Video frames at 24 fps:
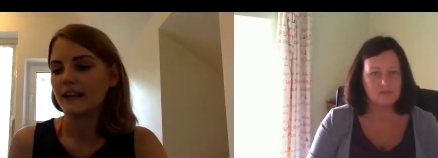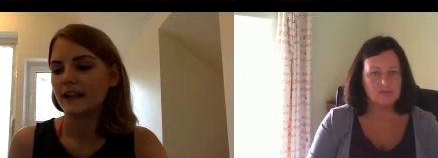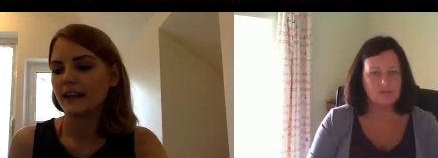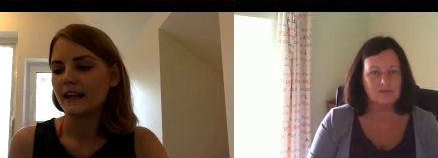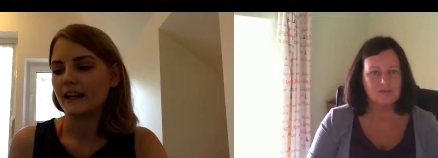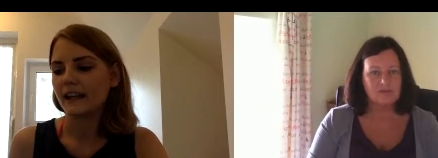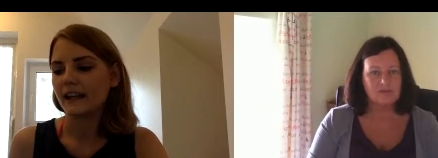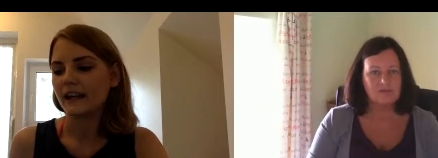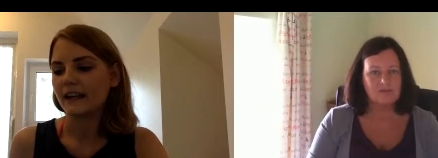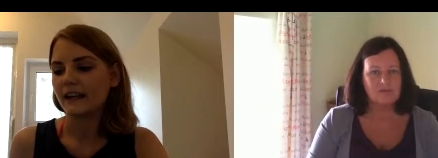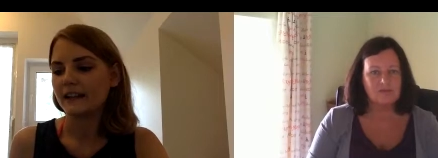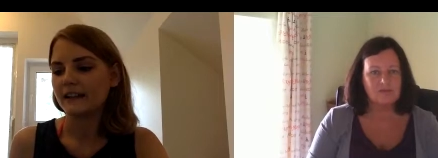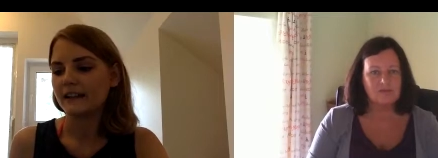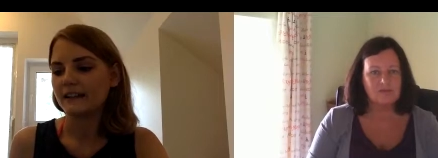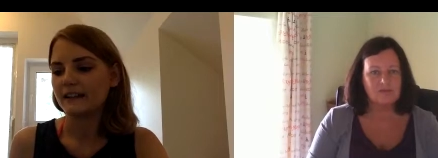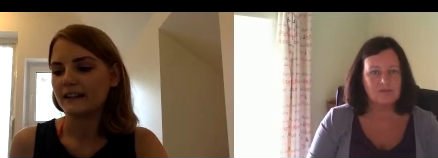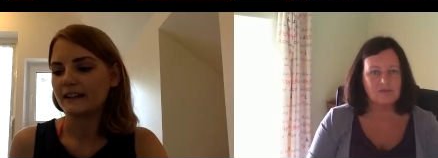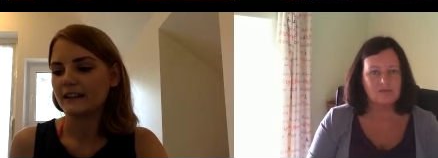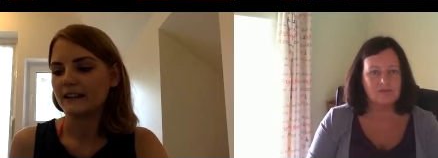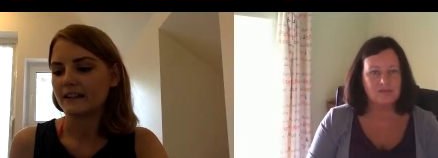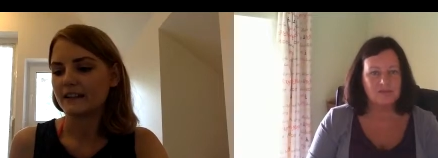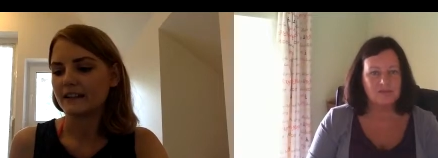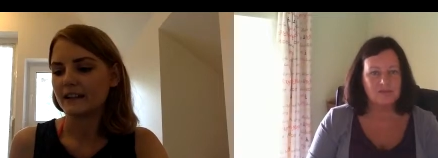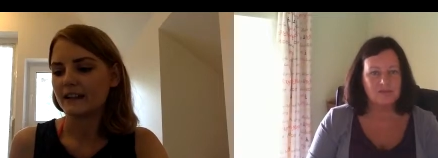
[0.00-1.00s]
Speaker 1: And
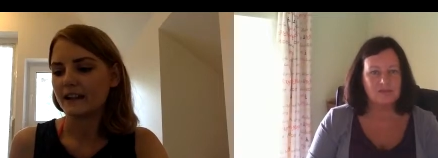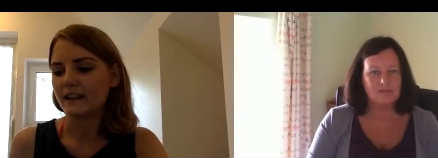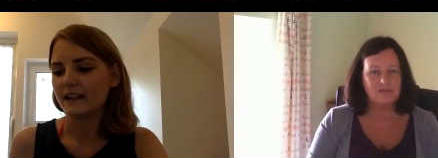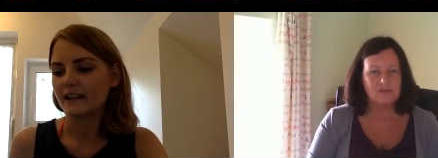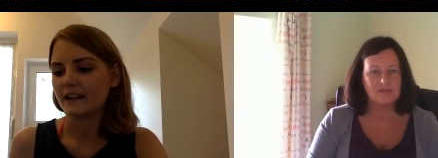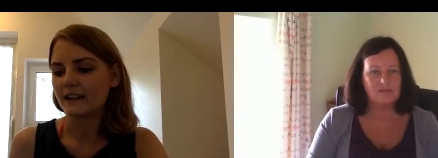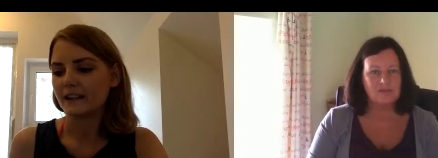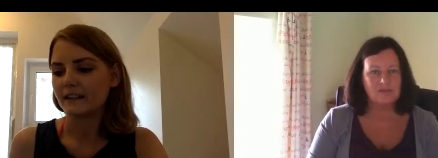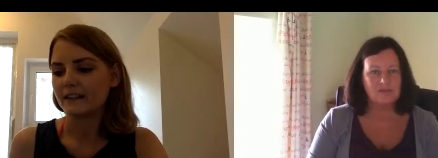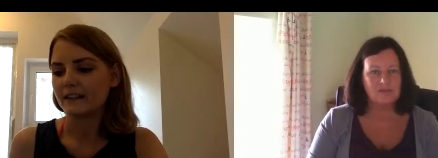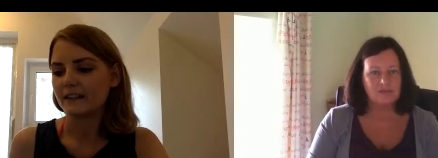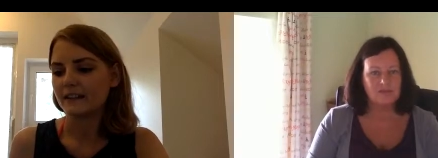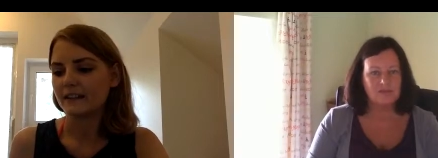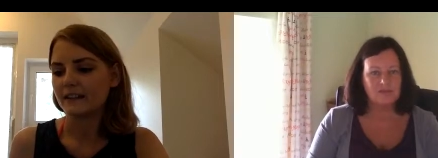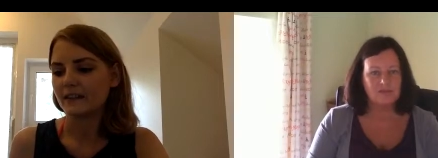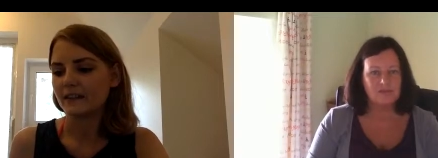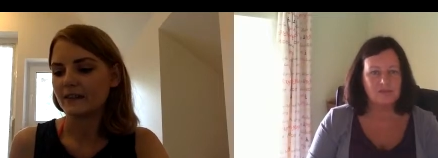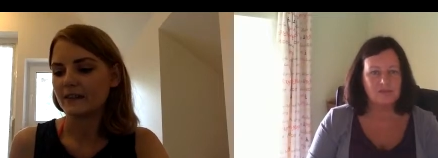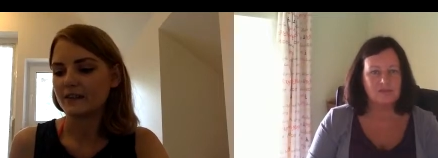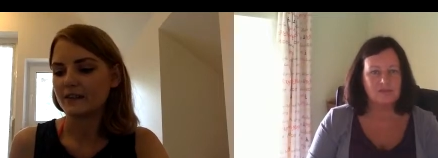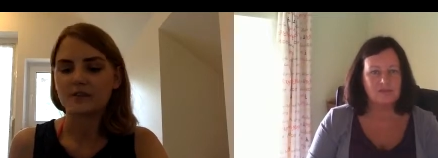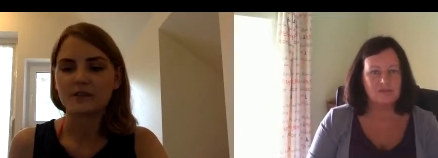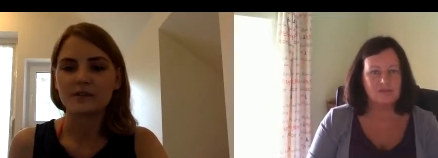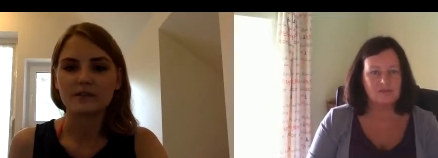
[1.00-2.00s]
uh, they have
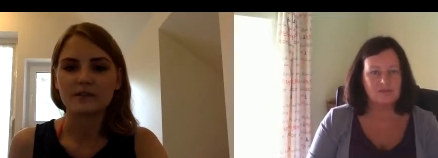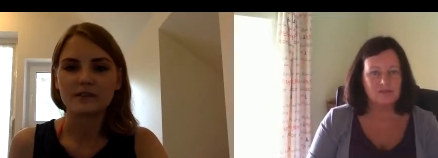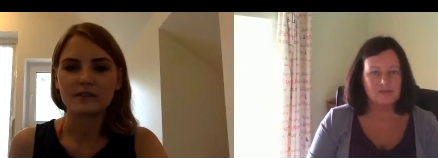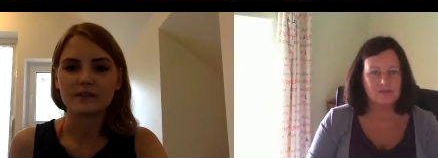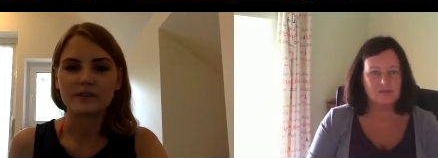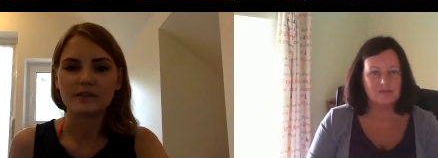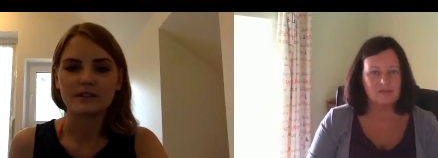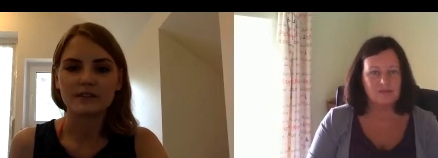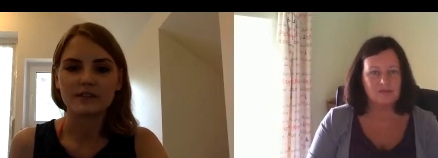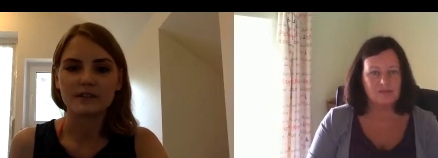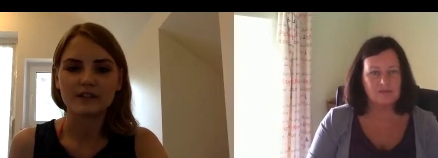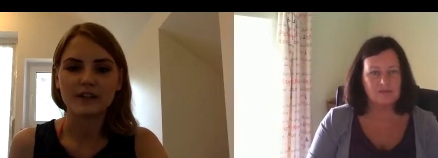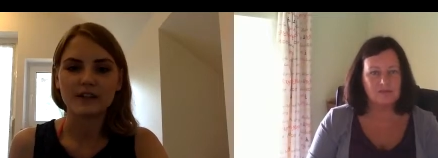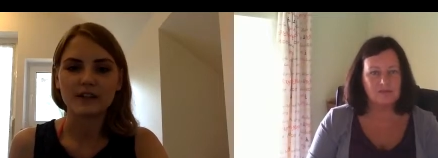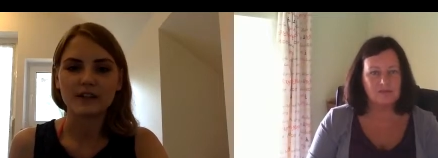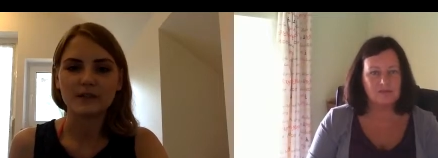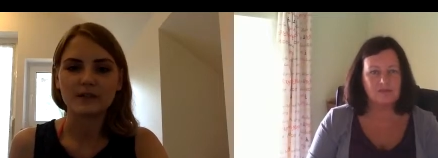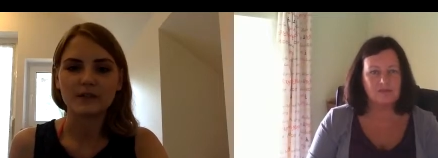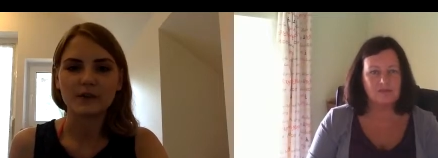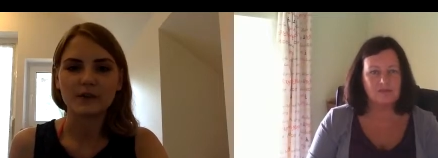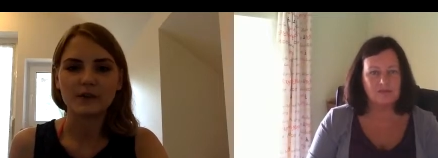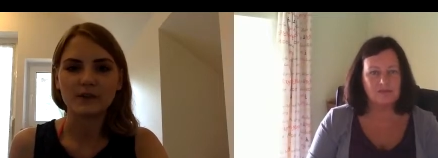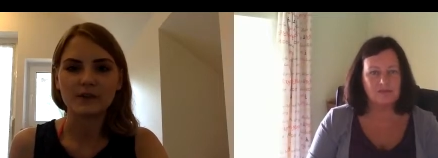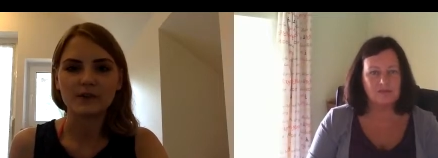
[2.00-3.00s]
just, just kind of
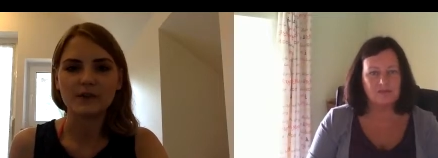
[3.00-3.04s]
launched